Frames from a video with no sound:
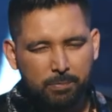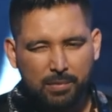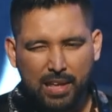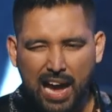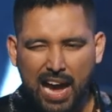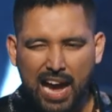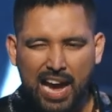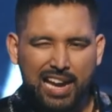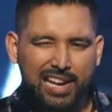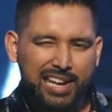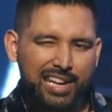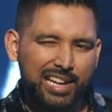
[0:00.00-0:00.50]

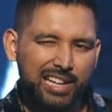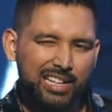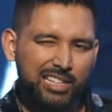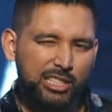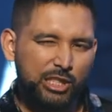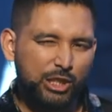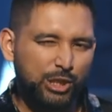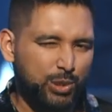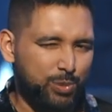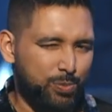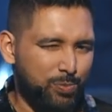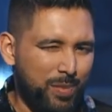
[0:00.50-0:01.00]
I can
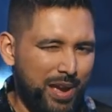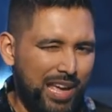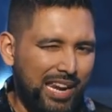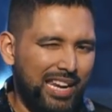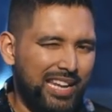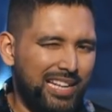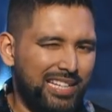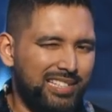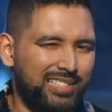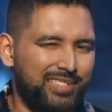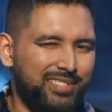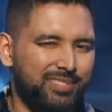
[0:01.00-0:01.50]
smell
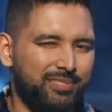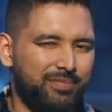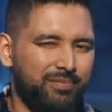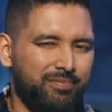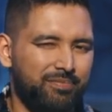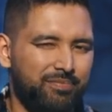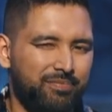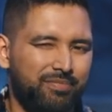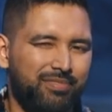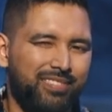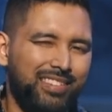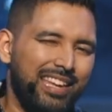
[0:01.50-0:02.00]
it.
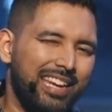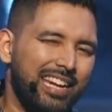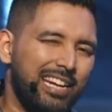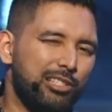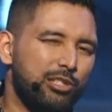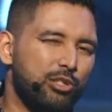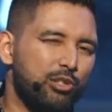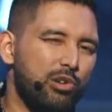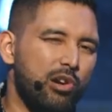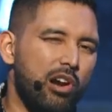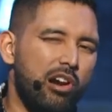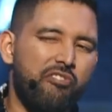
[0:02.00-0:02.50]

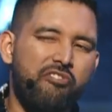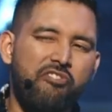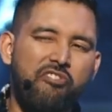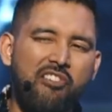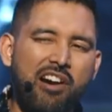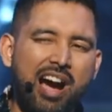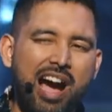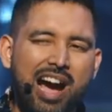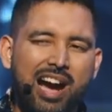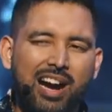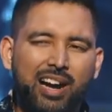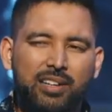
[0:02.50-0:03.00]
It's not
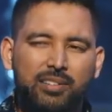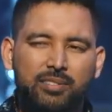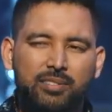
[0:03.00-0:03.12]
far.